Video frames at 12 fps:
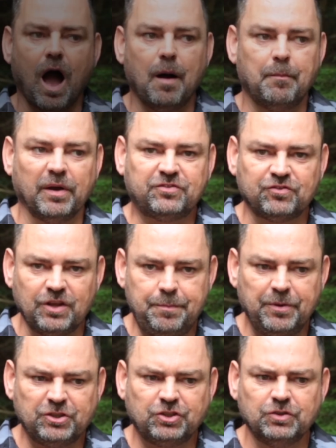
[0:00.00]
My
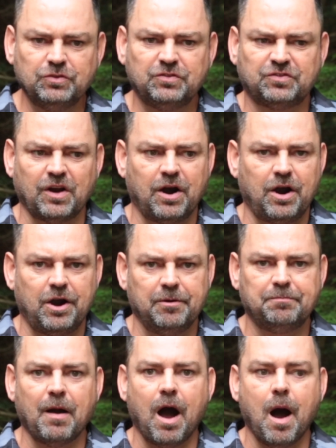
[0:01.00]
sleep issues
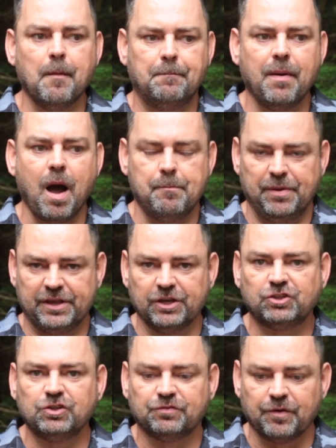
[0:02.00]
are a big
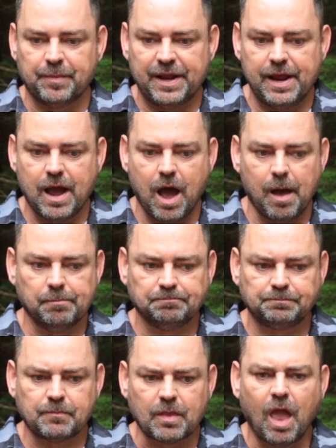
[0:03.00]
issue for me,
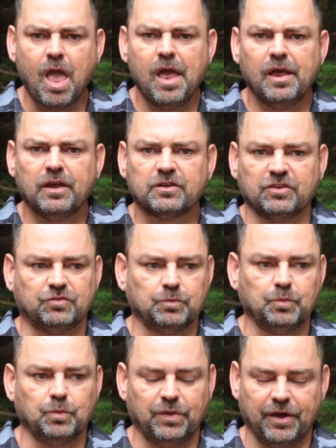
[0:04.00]
because
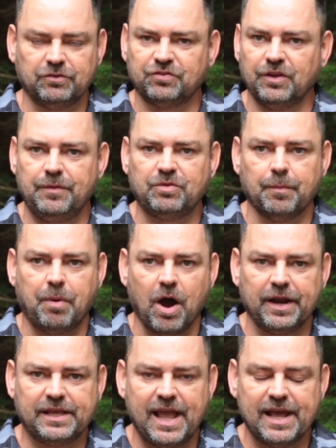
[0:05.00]
without sleep, the
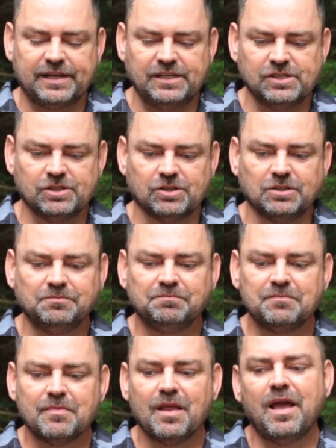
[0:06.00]
body can't heal.
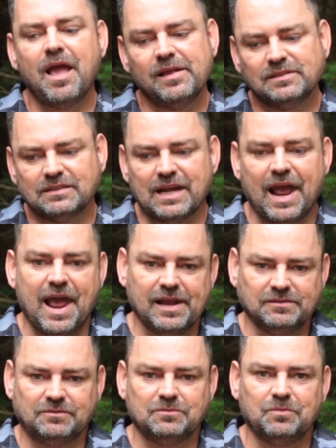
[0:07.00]

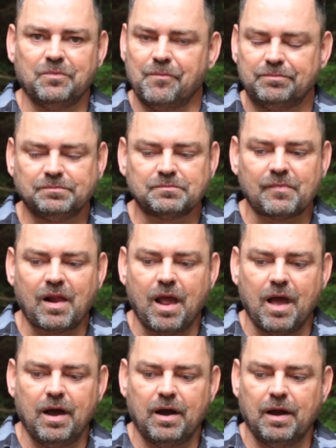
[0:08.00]
And
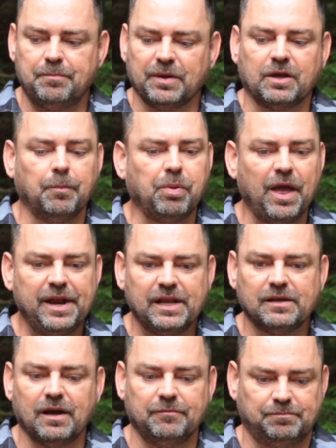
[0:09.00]
I've been
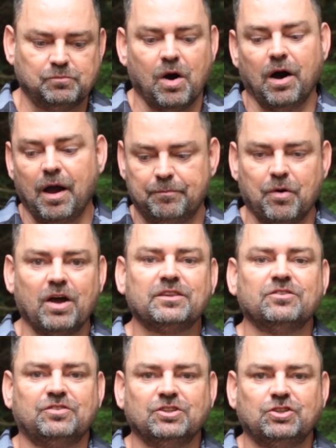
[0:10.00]
complaining. I brought
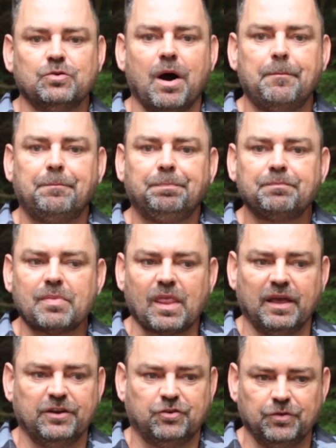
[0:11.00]
this issue up
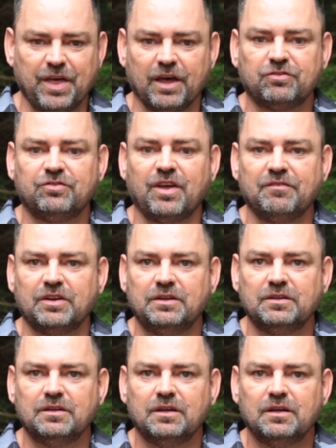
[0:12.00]
in 2007.
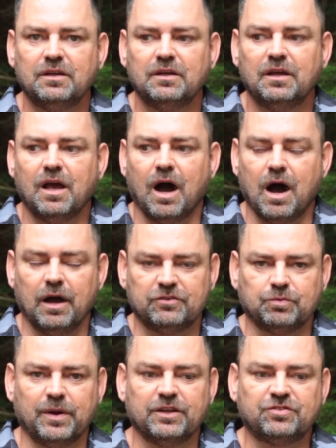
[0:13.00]

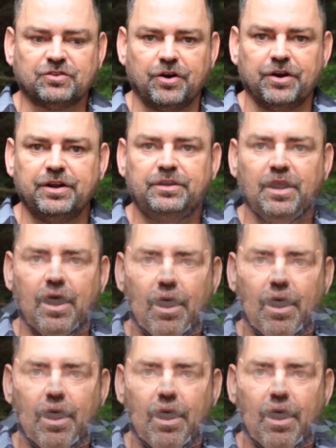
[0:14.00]
Is when it started.